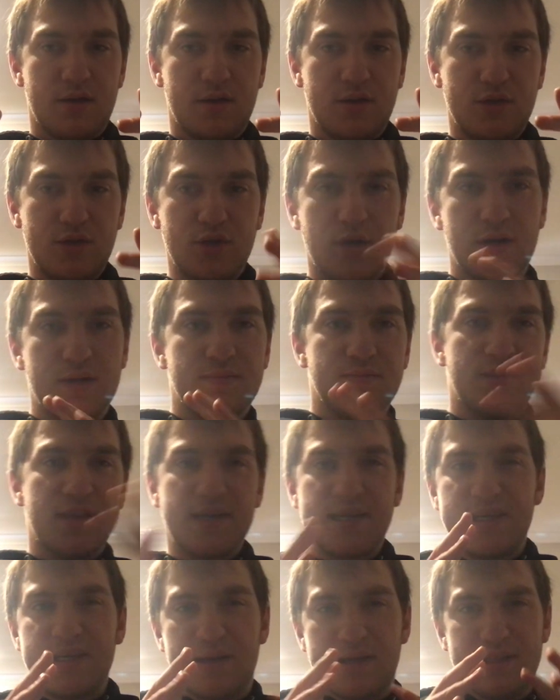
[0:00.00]
you know,
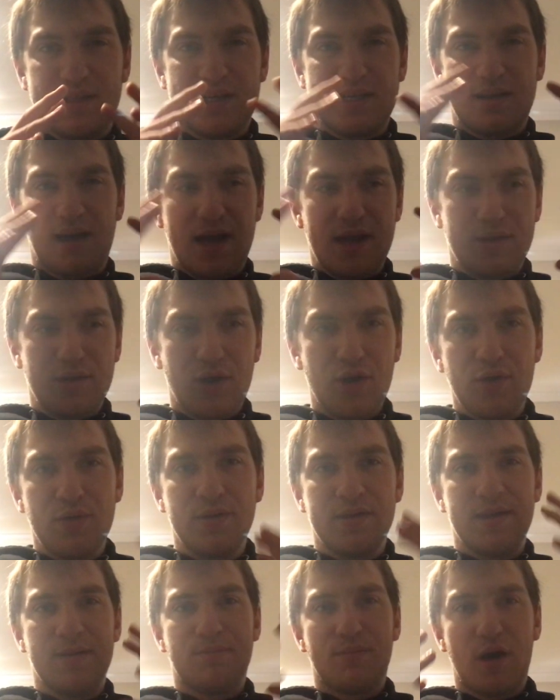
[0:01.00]
like, yeah, like, I know,
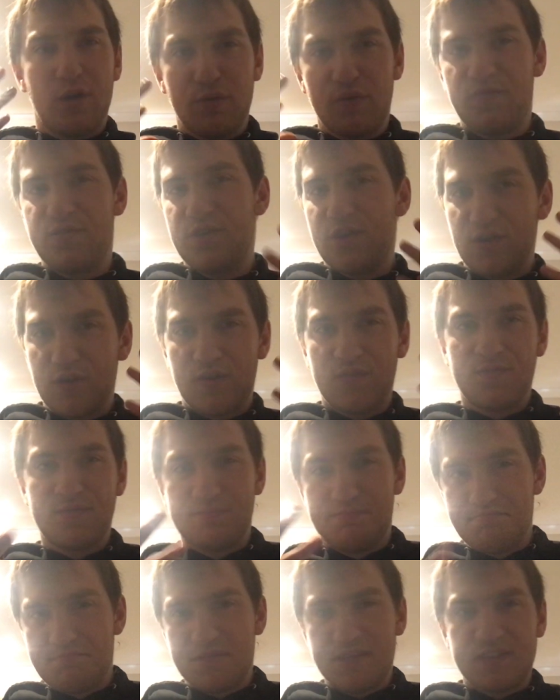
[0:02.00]
yeah, my review of
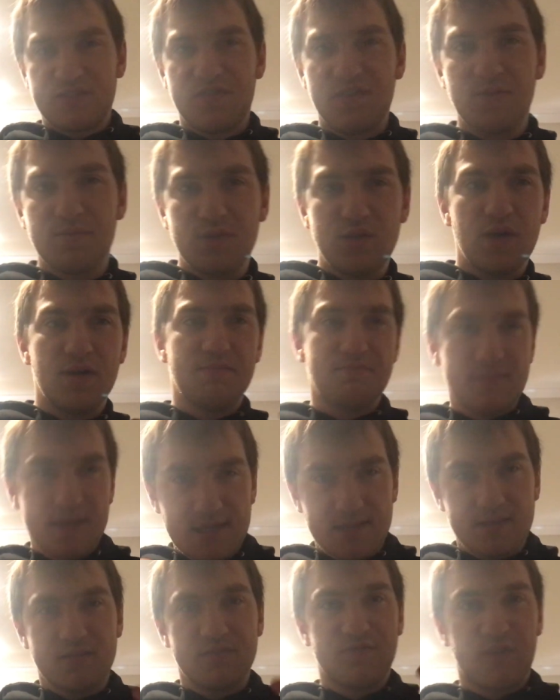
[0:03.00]
this film, you know,
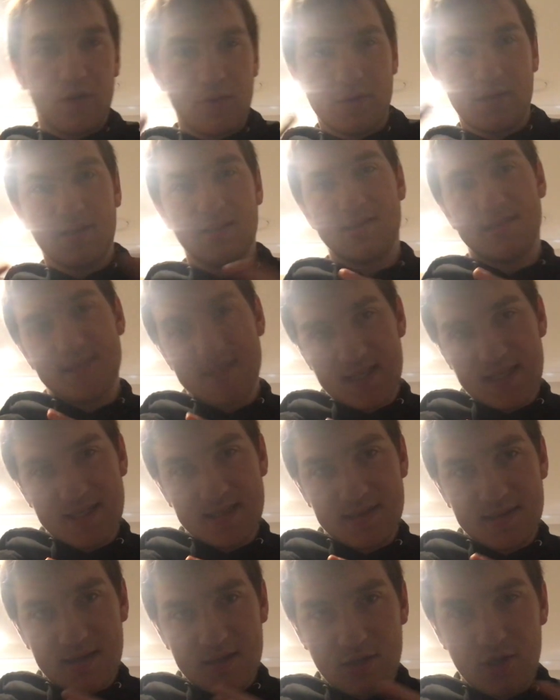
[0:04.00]
isn't very
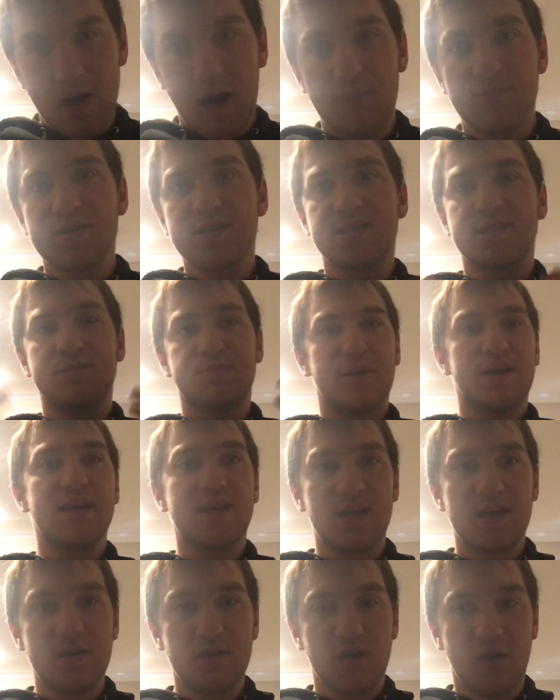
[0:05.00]
consistent. You know, I'm just
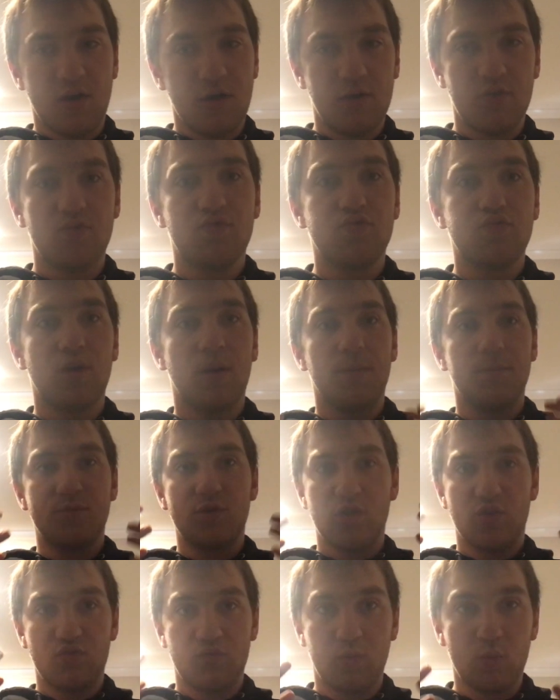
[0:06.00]
speaking from,
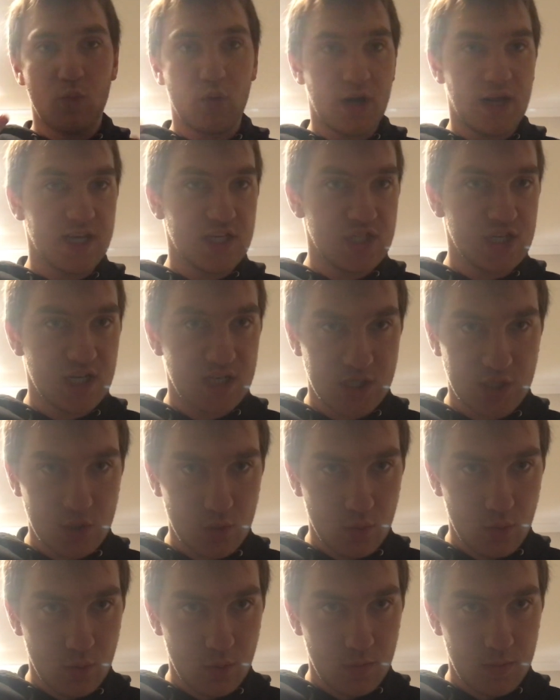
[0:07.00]
you know, from what I just
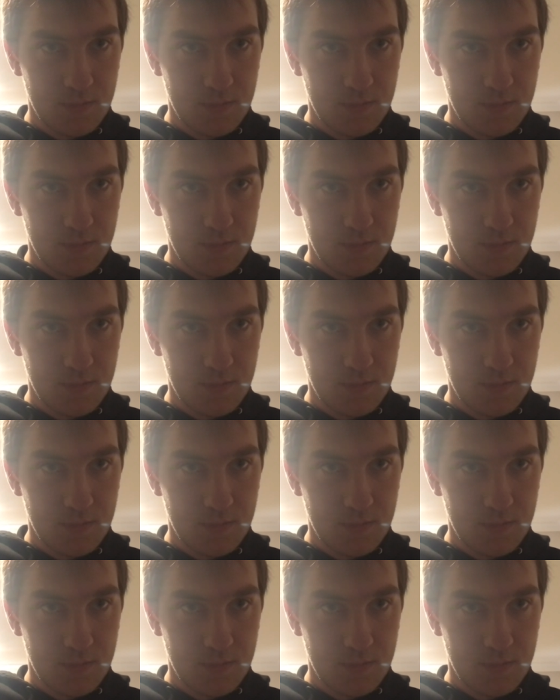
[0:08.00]
saw.